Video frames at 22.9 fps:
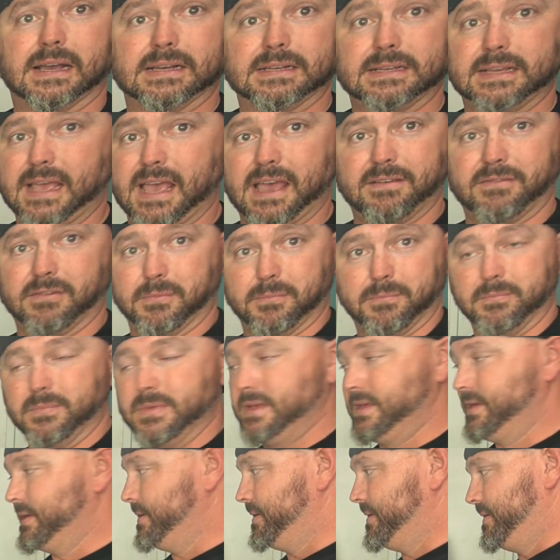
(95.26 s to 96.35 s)
have them
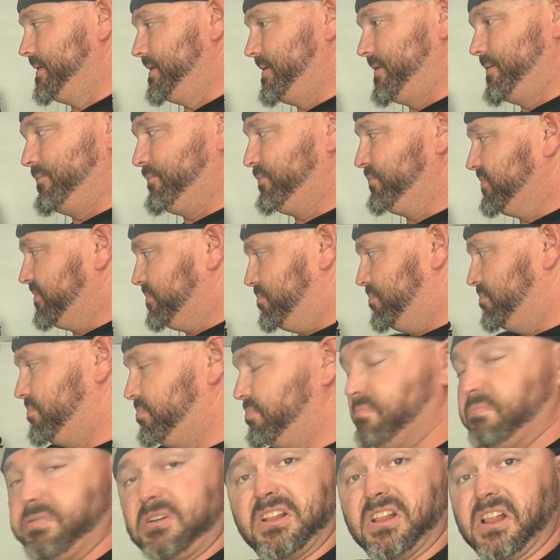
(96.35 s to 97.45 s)

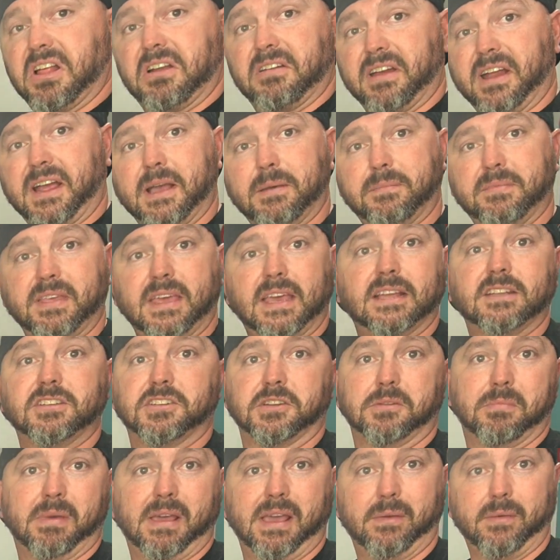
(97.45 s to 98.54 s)
cluttering up the
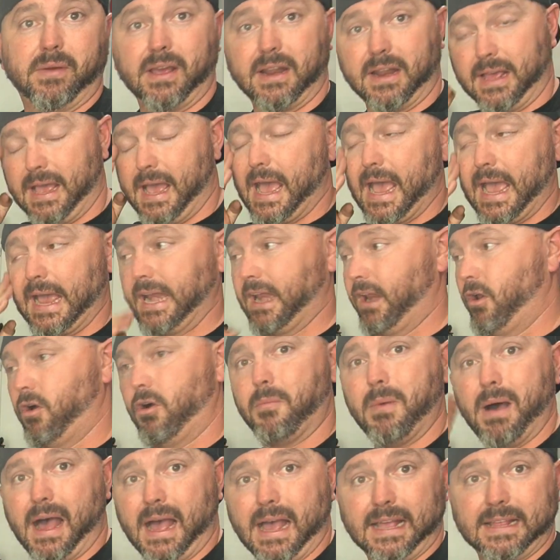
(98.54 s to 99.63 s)
engine bay. We're gonna hide it all
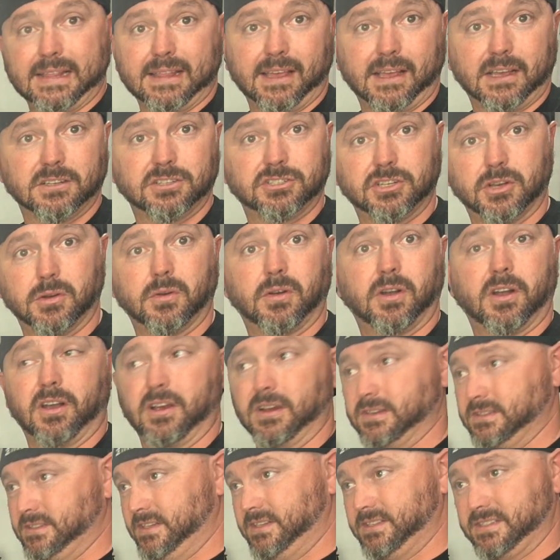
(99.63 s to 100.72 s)
behind like a show car,
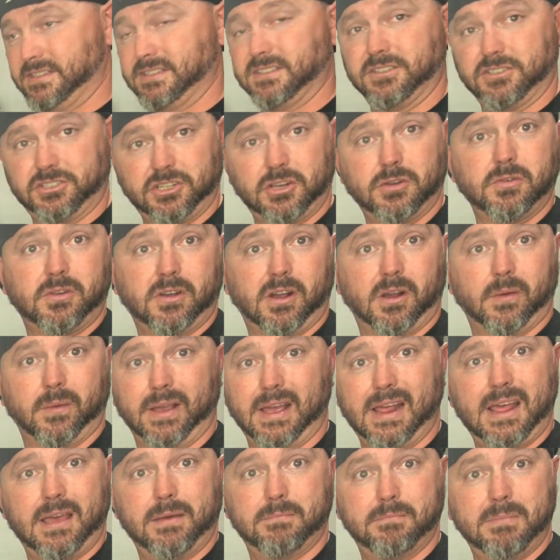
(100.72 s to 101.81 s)
because this is a show car. We
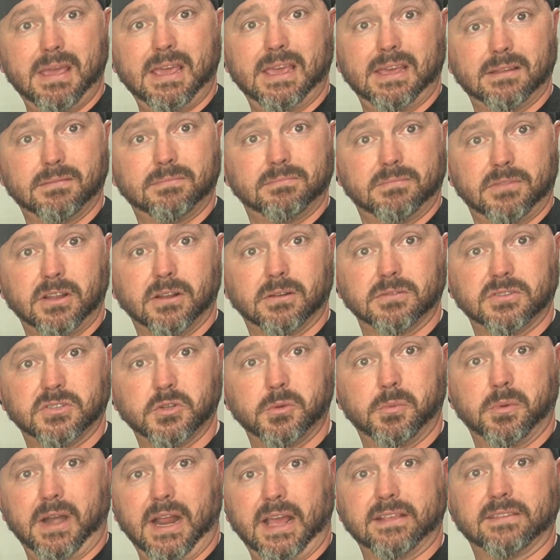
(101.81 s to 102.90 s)
gotta make it, you know,
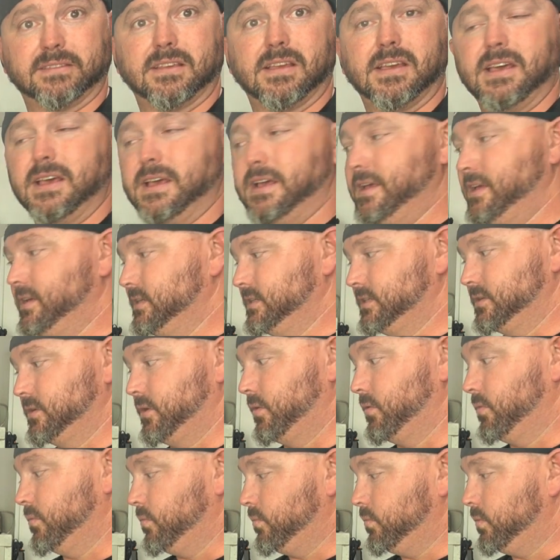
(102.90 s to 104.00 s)
super nice.
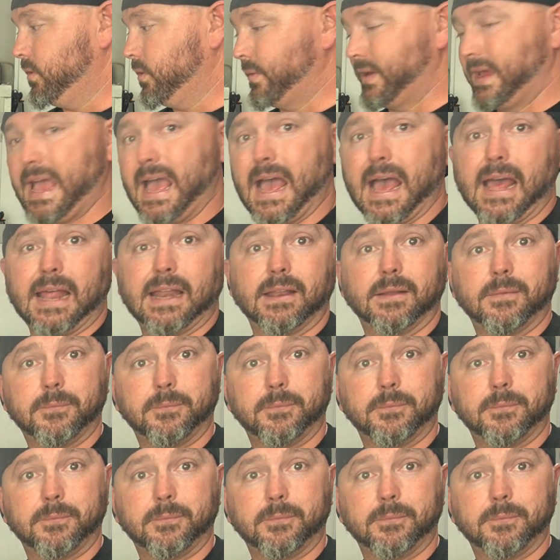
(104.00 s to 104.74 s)
So what we got